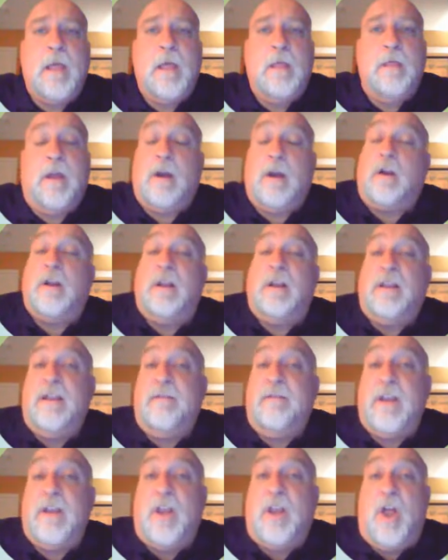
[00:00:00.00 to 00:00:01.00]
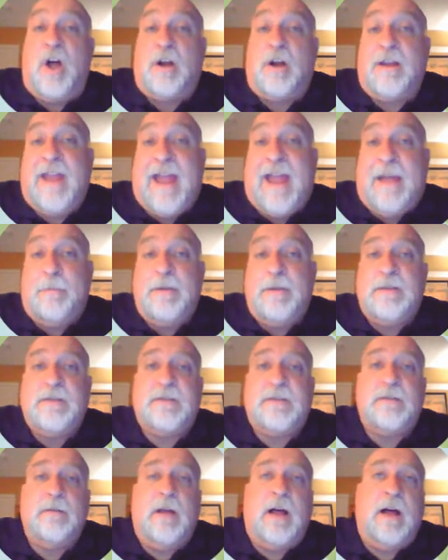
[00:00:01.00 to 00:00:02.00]
They're going to live in log
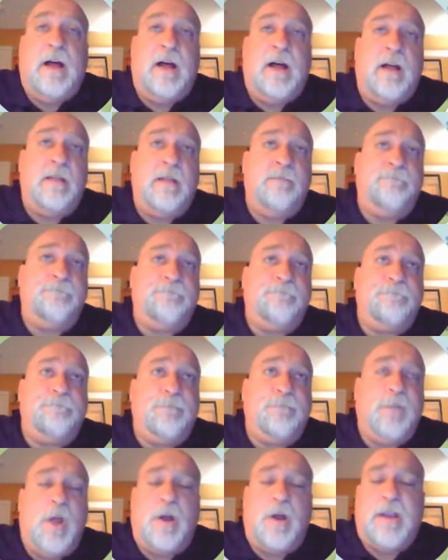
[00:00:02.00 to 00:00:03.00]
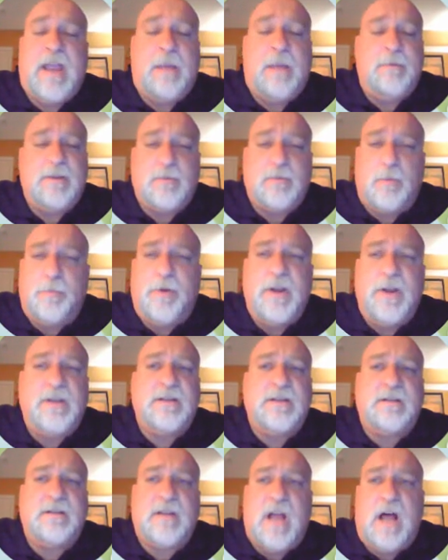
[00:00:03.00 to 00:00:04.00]
cabins. Log cabins were pretty
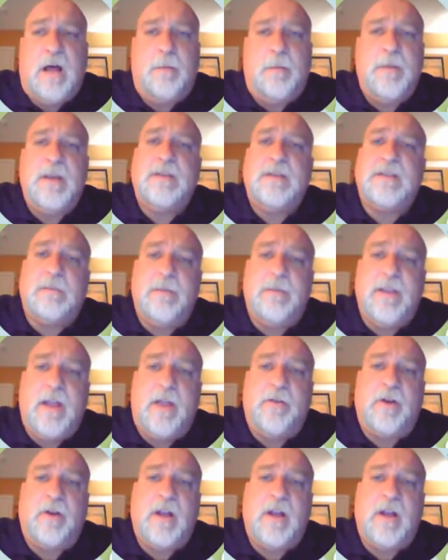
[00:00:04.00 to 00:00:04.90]
common in some of the other